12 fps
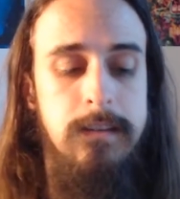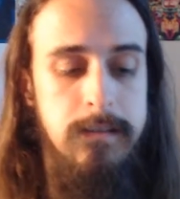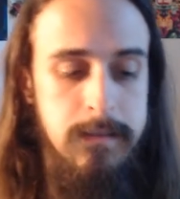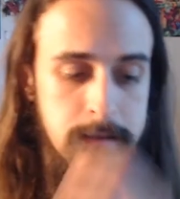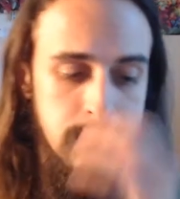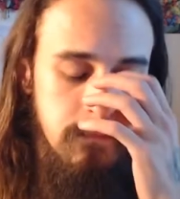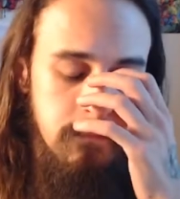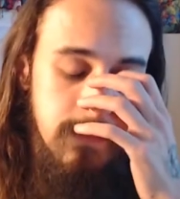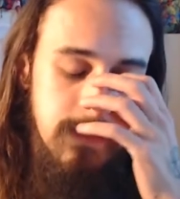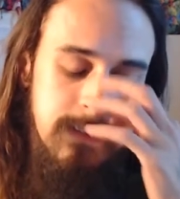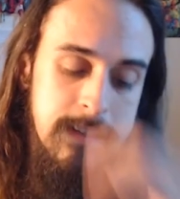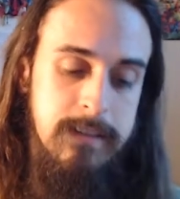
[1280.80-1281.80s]
So
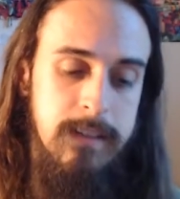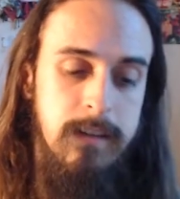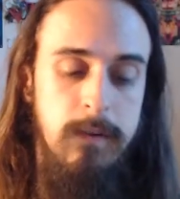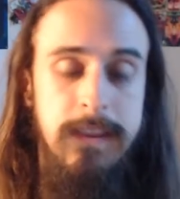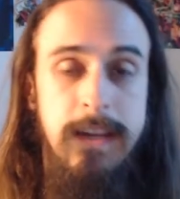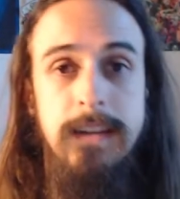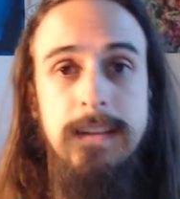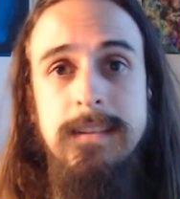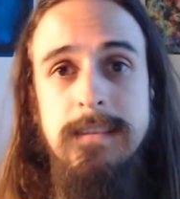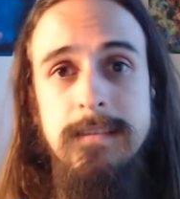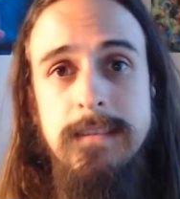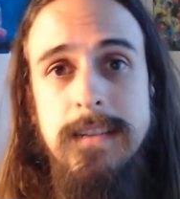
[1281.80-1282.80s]
essentially what that
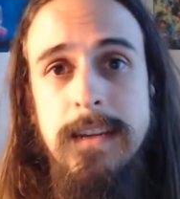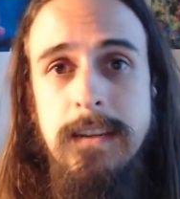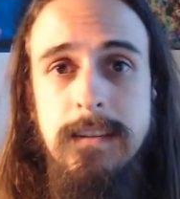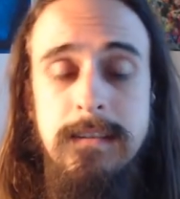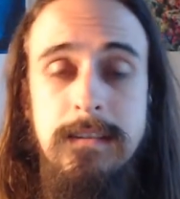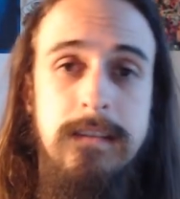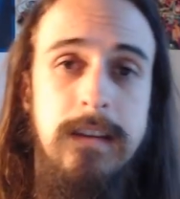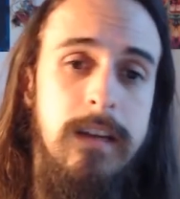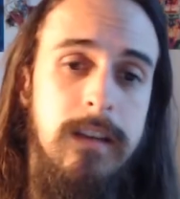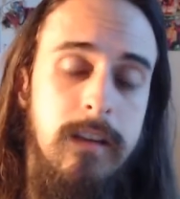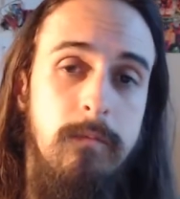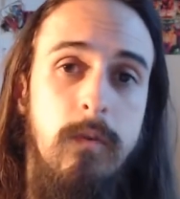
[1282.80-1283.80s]
is saying is,
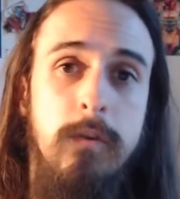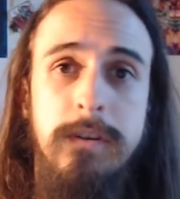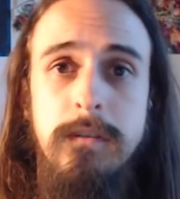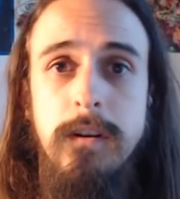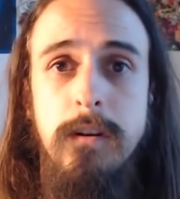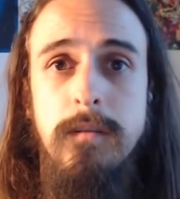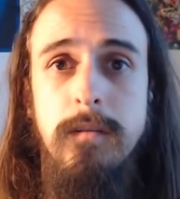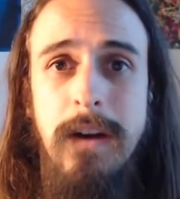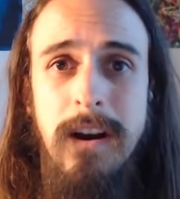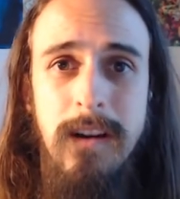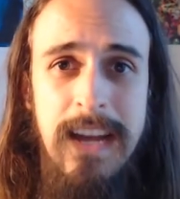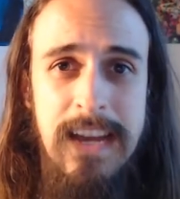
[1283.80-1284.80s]
the more you know
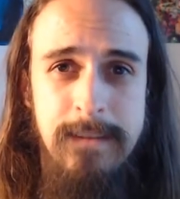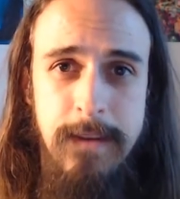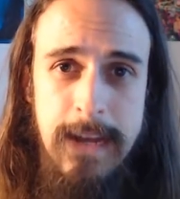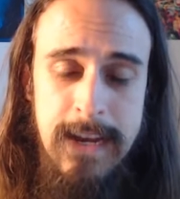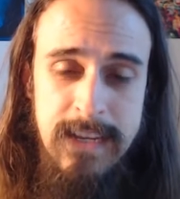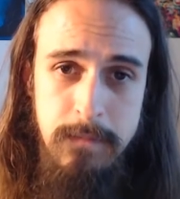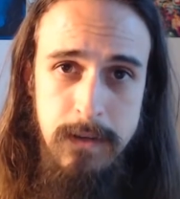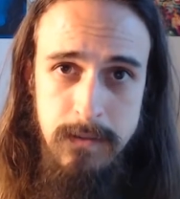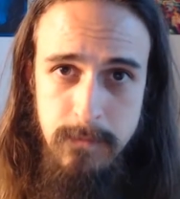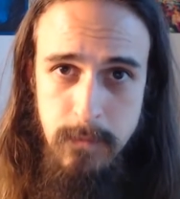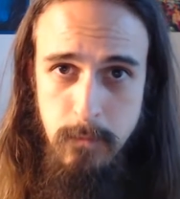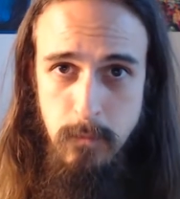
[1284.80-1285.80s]
about every aspect of
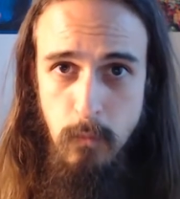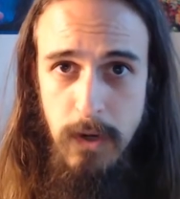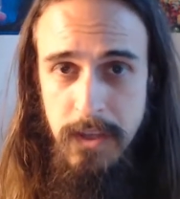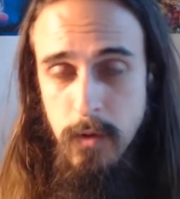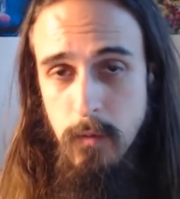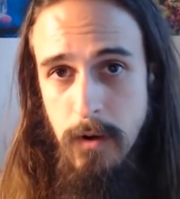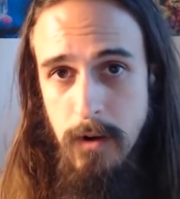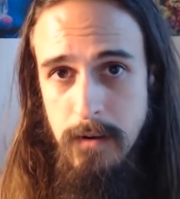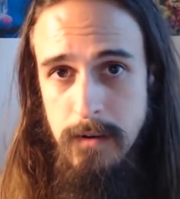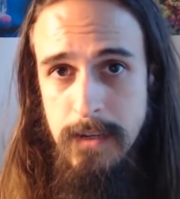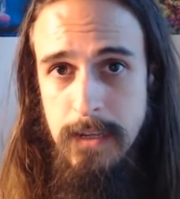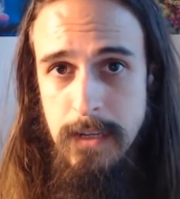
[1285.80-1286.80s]
what you
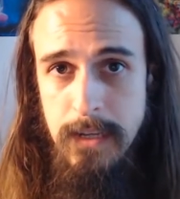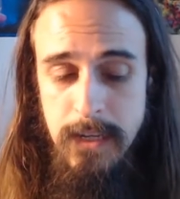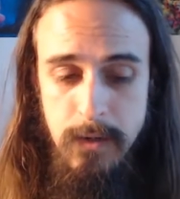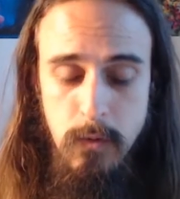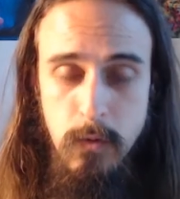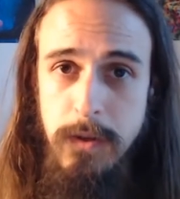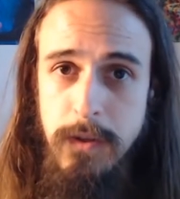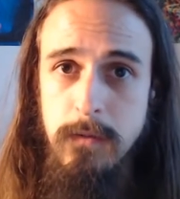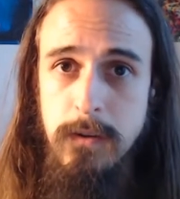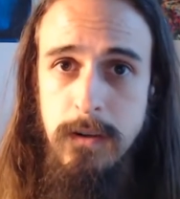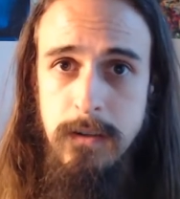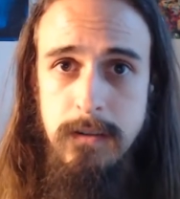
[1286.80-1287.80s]
are and who you
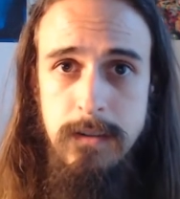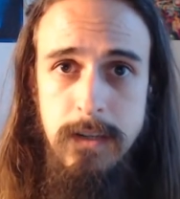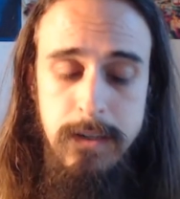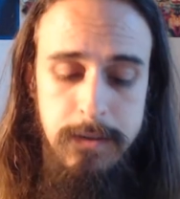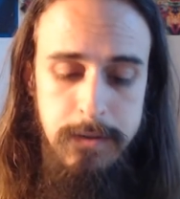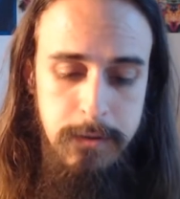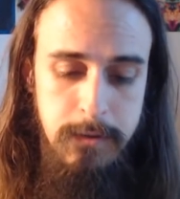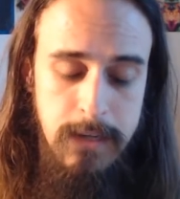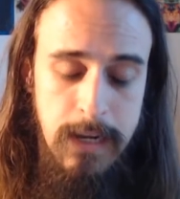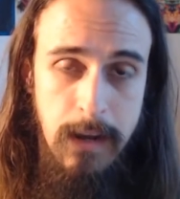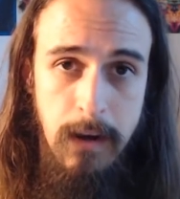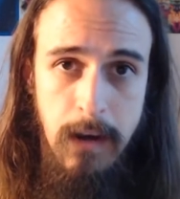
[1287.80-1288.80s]
are, you can
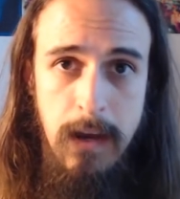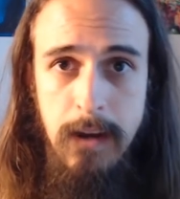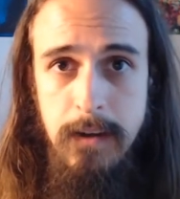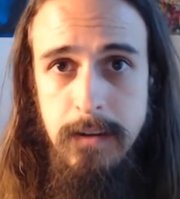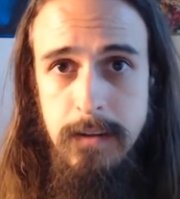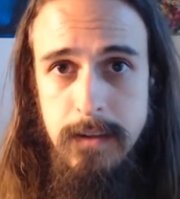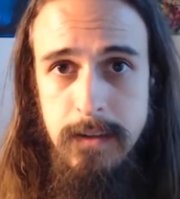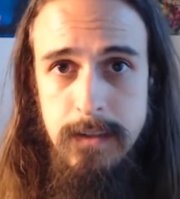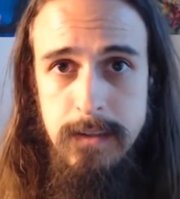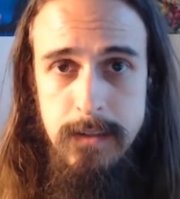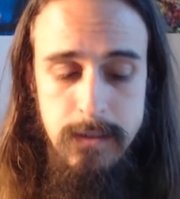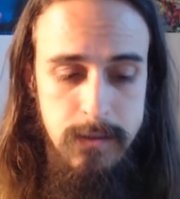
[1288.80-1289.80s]
unlock
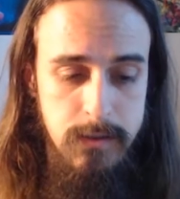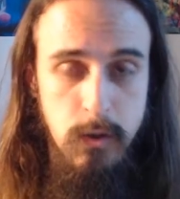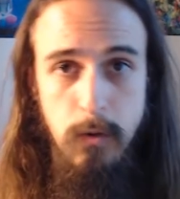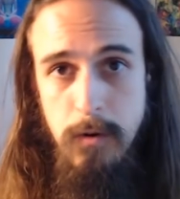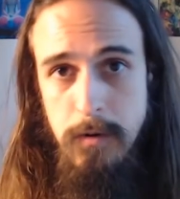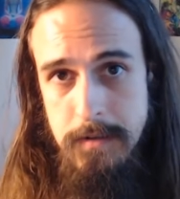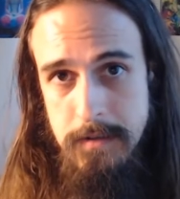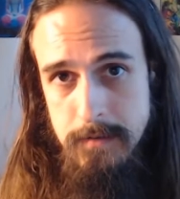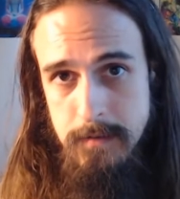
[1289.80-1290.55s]
doors